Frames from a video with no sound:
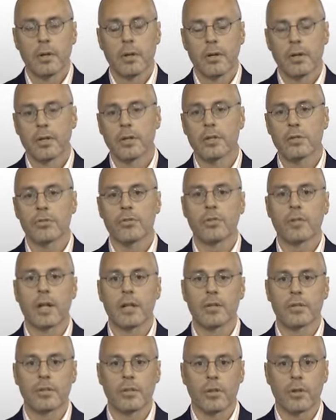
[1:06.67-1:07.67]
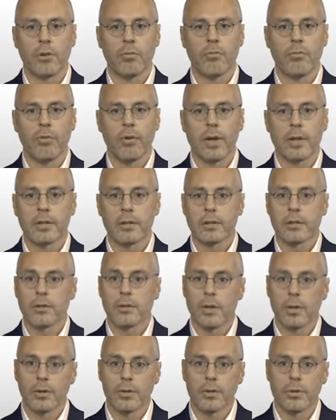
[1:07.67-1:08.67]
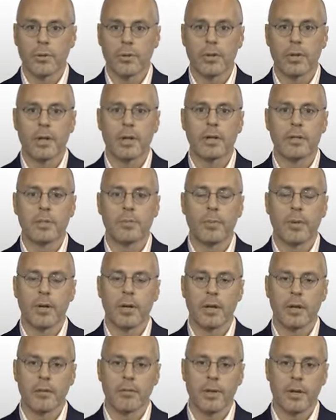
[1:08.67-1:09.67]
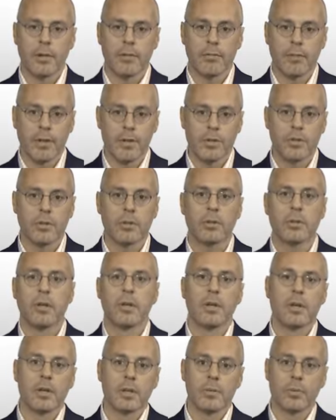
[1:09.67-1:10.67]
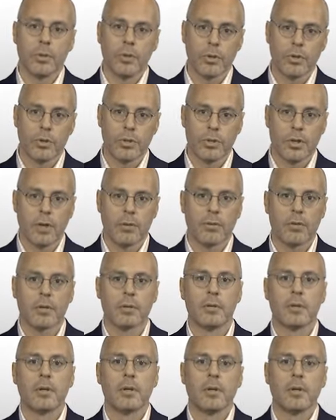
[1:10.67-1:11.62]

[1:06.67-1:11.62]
And the industry tends to conflate those two things, but invention is what you discover.